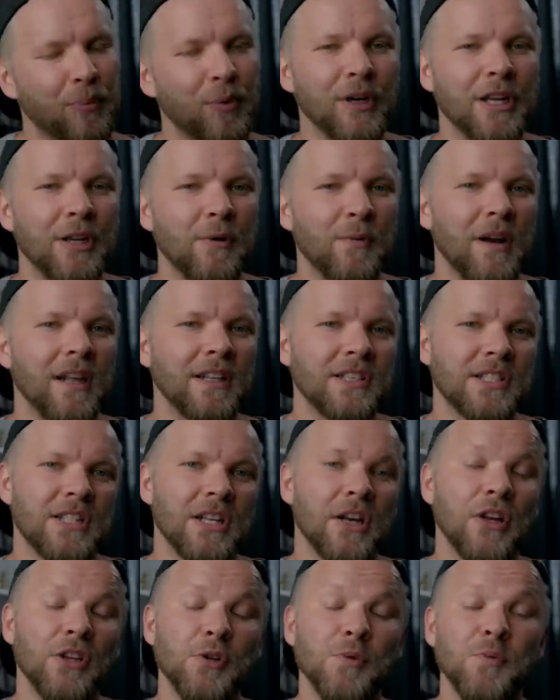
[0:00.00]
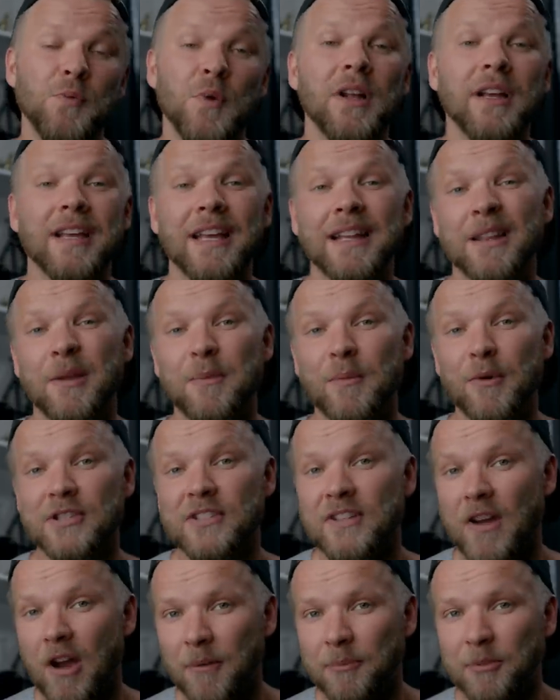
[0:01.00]
pretty well still. You will get the
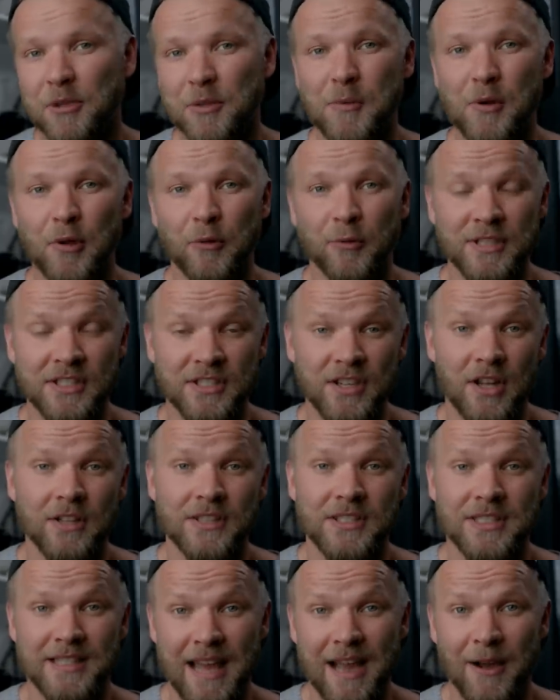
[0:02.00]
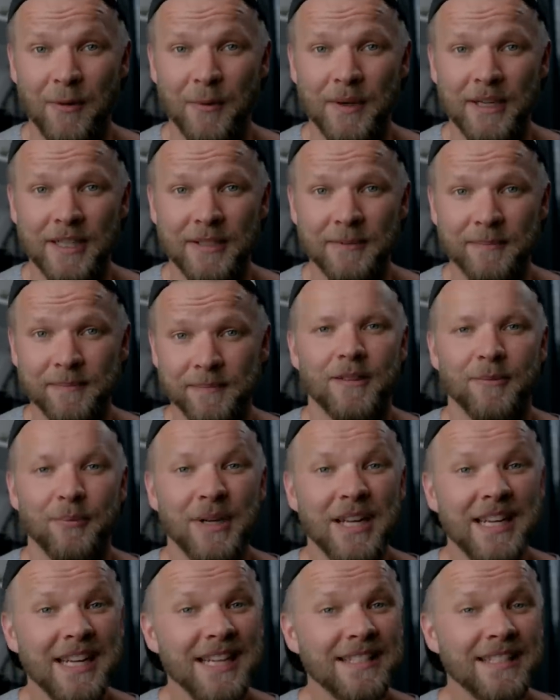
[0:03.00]
most optimal results that way.
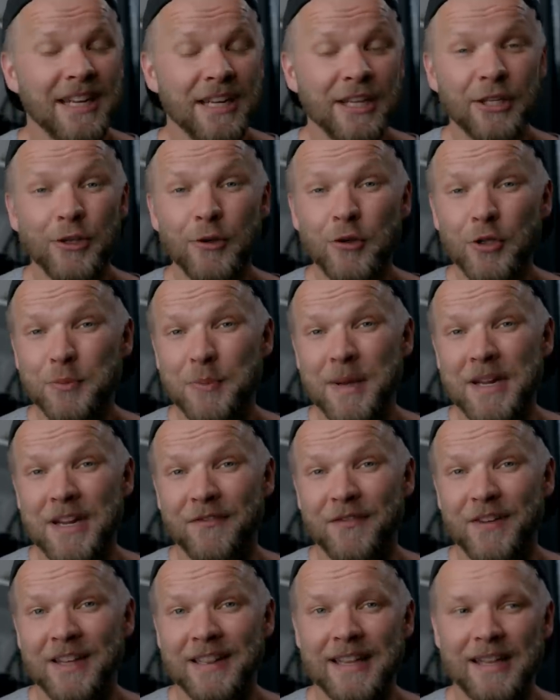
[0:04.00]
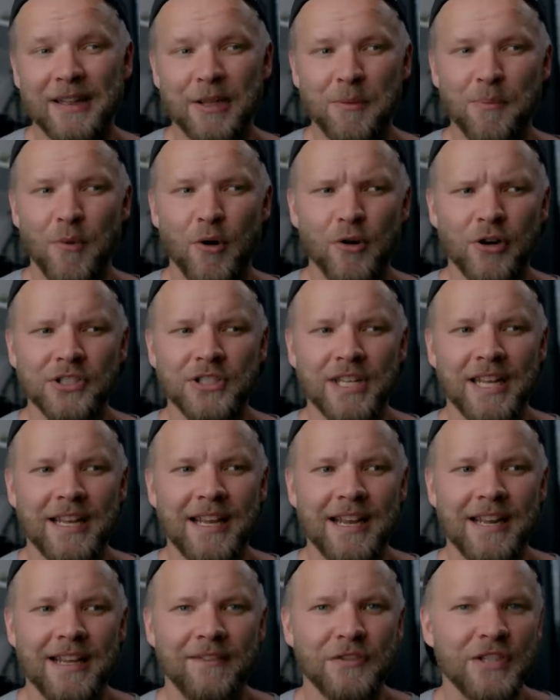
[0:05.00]
But it is a huge benefit that the motors can
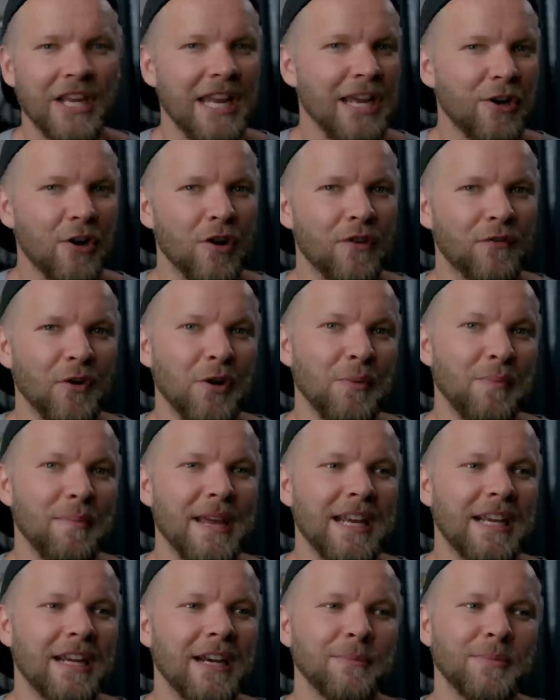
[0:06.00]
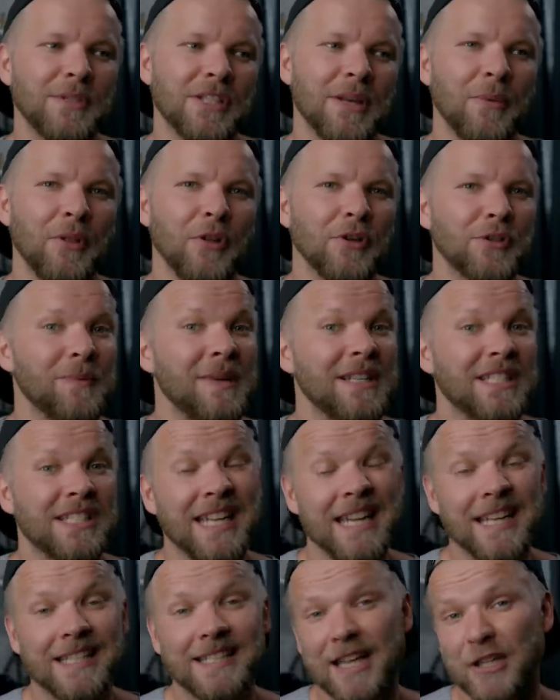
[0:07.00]
kind of take over and make up some of those
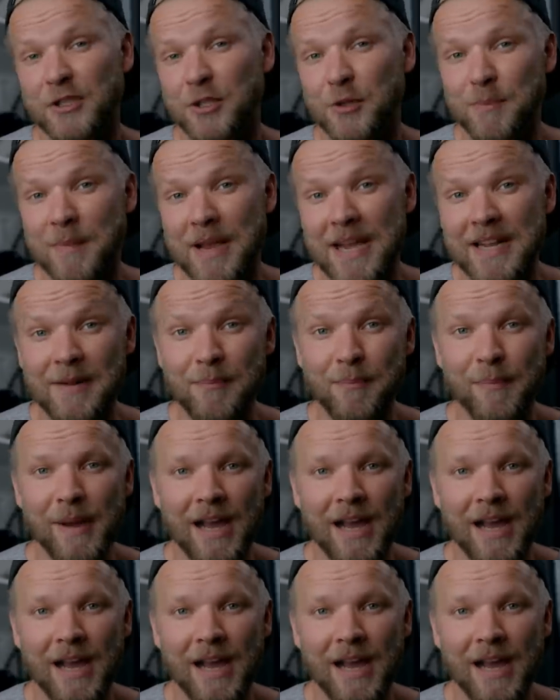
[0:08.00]
mistakes that you made in